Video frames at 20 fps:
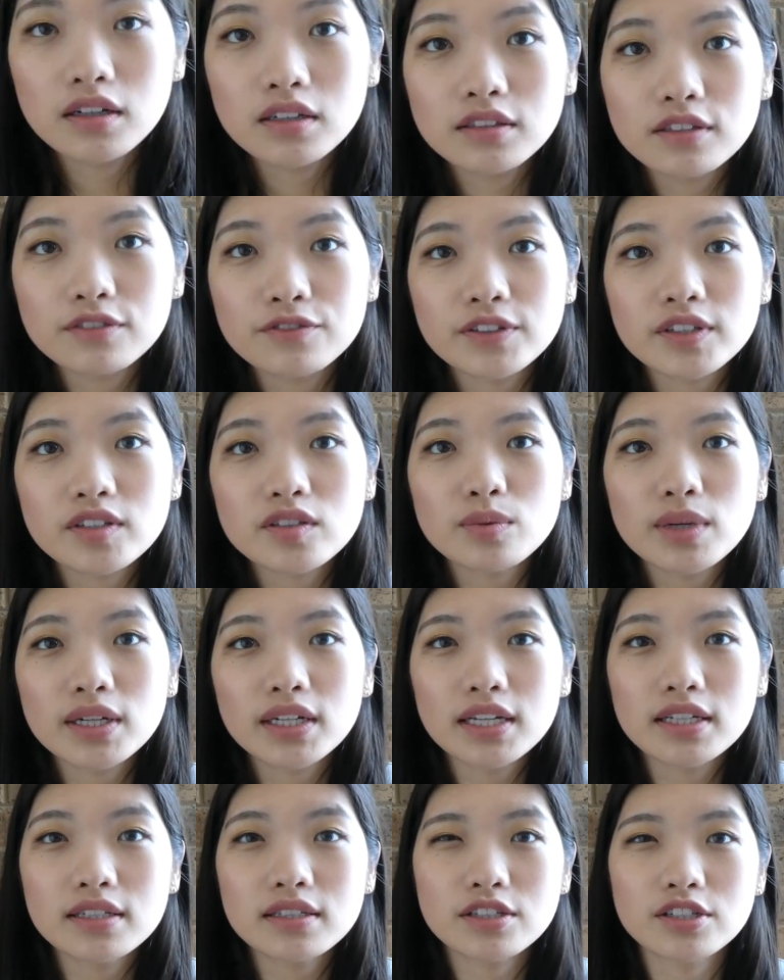The first one
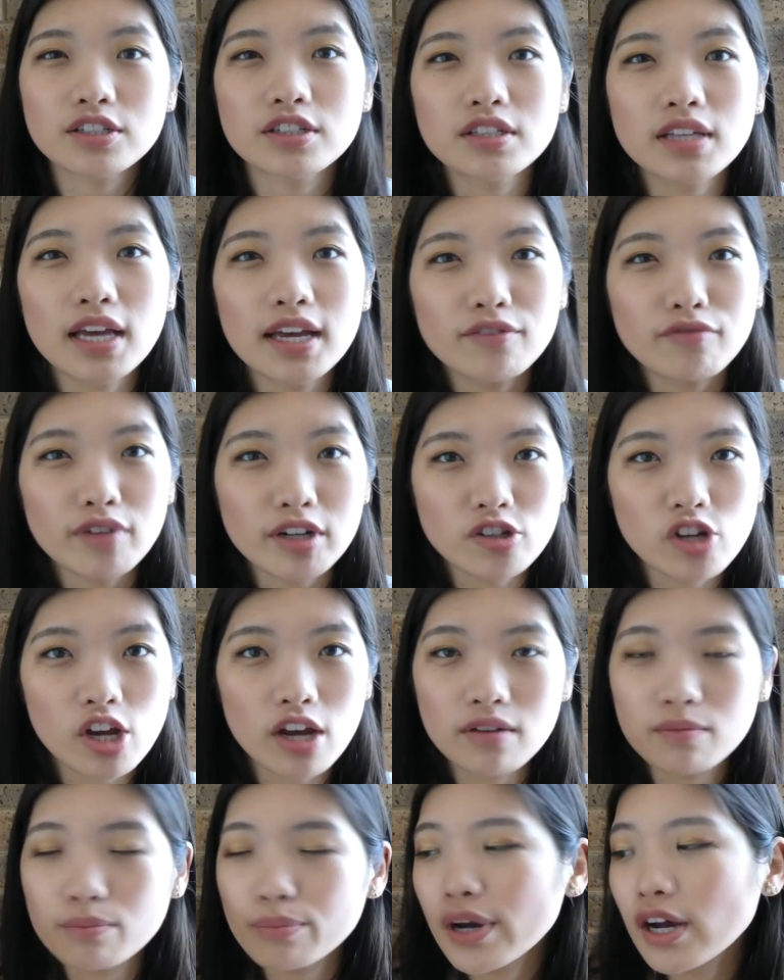is just a
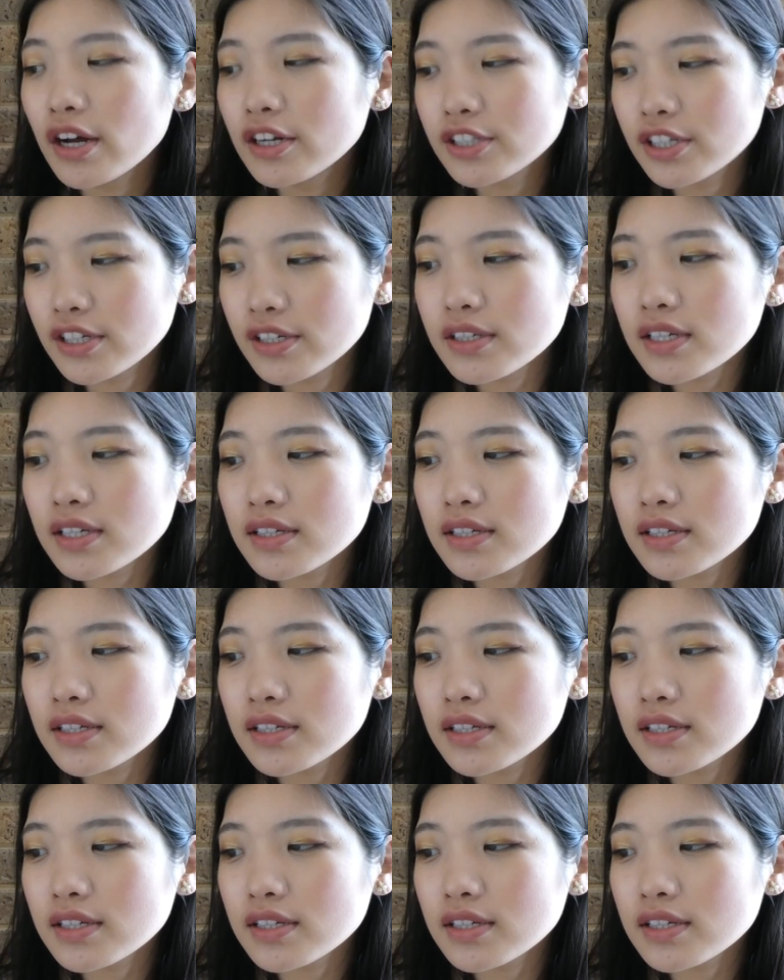return purchase.